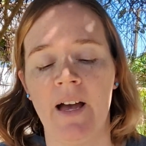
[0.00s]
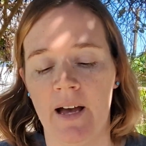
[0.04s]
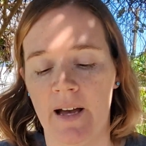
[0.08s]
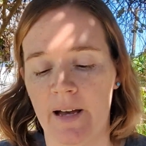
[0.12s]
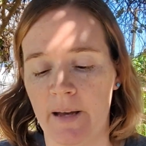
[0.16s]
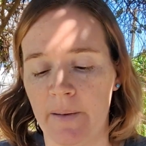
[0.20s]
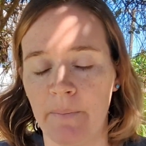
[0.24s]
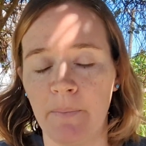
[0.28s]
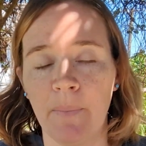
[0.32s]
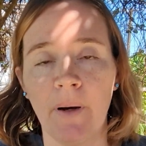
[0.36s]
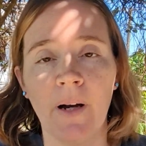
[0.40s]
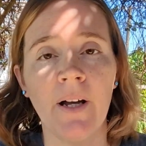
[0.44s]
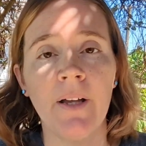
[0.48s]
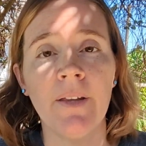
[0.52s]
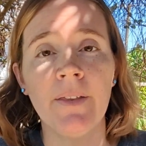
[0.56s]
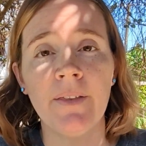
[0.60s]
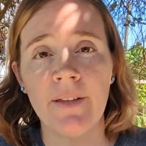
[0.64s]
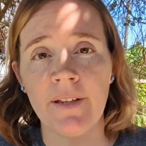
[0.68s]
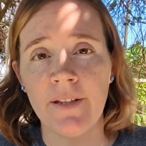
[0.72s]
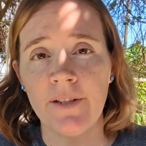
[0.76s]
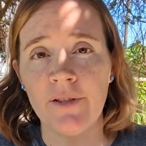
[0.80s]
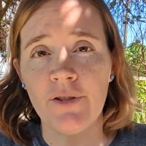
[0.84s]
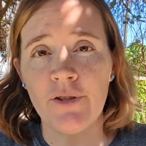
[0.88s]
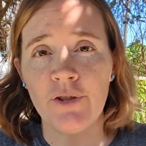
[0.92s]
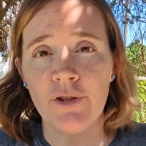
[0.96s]
I bought
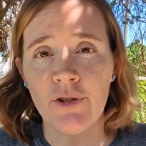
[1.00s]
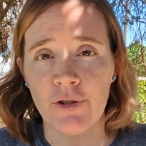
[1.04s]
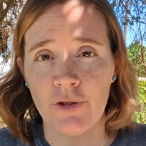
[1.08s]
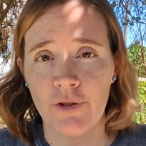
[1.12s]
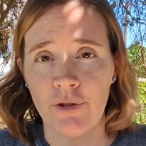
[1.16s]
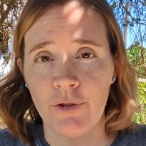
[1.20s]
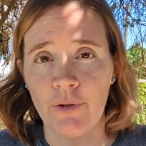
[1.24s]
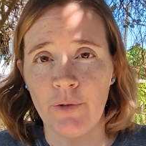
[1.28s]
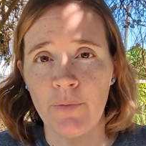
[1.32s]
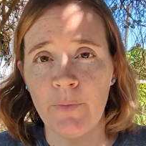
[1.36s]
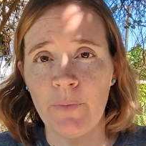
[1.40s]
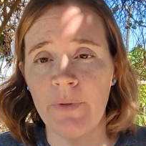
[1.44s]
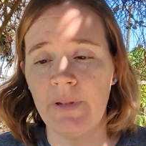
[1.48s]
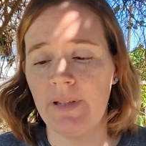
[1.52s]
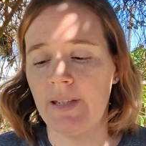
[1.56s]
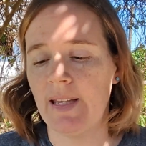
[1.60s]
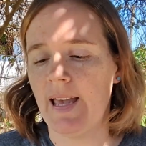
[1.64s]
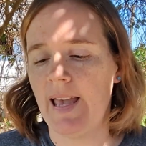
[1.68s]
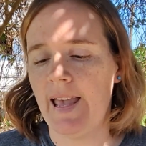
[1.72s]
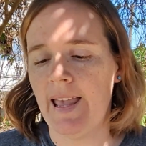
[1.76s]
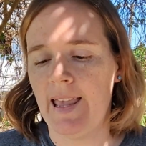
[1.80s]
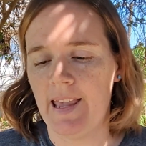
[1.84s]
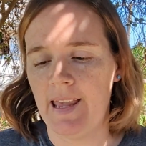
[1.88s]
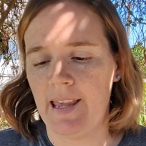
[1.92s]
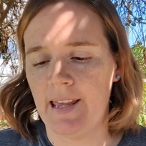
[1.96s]
these jujubes
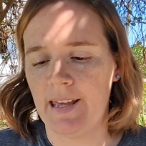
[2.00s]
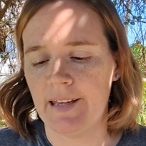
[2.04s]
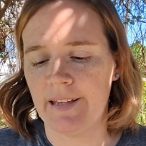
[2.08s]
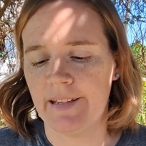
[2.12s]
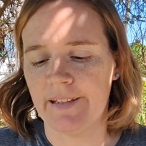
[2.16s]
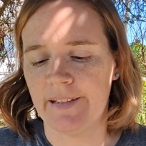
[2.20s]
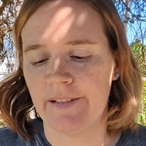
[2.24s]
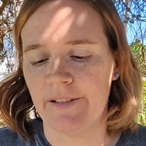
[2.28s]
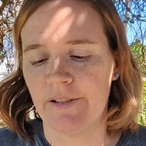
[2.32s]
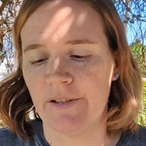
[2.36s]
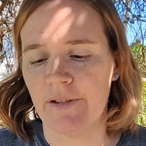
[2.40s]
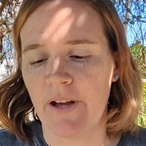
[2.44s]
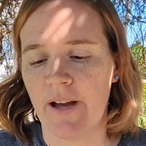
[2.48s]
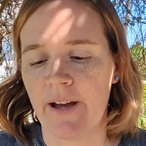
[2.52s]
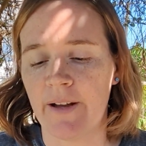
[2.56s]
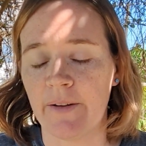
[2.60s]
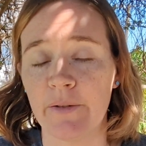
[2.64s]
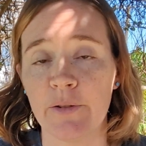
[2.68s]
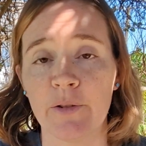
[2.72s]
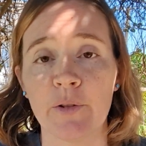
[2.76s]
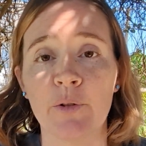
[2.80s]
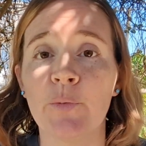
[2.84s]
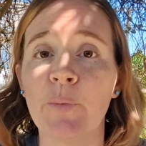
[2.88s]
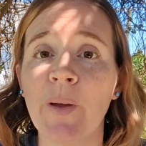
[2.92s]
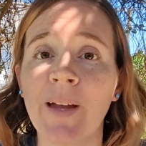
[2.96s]
and I
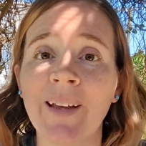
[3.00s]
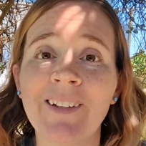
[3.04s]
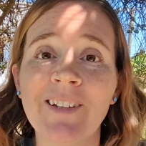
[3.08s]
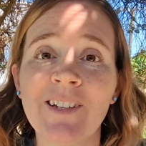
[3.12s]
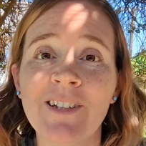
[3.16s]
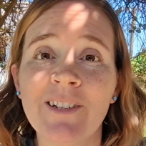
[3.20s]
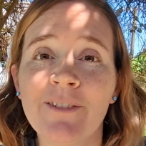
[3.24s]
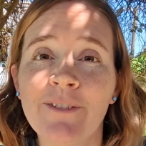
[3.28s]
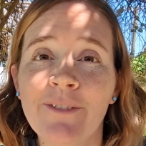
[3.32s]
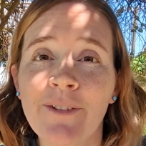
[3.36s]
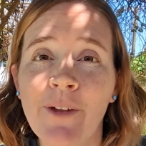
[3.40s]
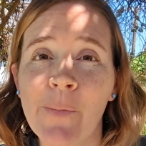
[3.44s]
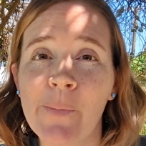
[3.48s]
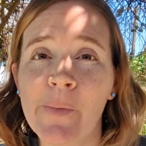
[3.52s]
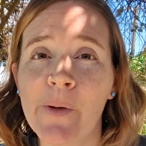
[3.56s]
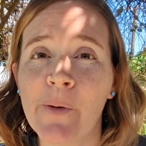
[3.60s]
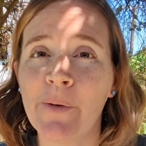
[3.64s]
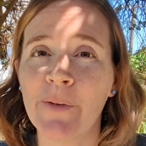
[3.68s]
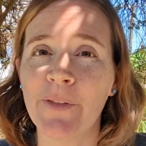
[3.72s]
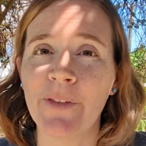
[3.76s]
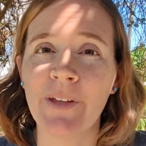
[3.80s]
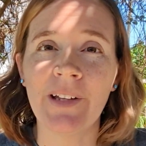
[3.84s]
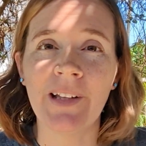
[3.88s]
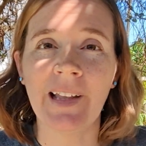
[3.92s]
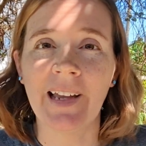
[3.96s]
was expecting to film it
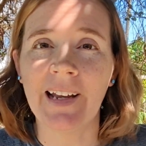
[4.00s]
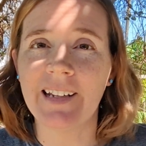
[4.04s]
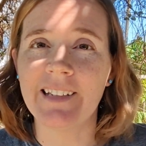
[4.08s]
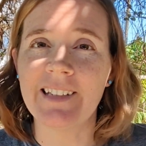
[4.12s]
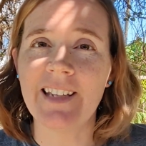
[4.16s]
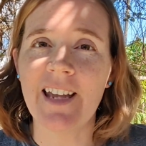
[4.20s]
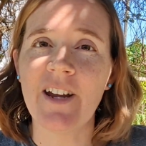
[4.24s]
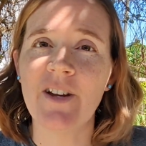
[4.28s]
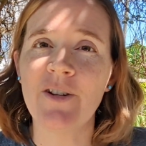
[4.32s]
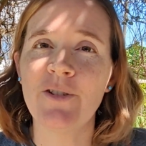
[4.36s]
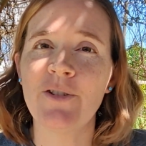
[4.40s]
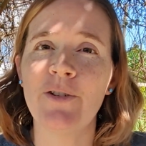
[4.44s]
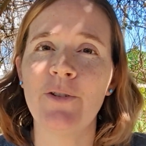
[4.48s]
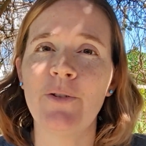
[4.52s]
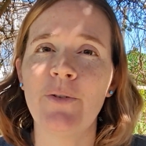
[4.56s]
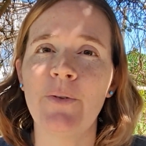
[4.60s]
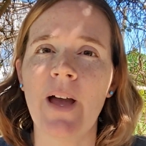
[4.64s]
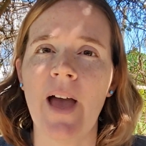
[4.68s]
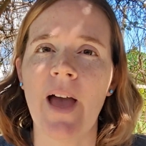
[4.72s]
within like a day or two,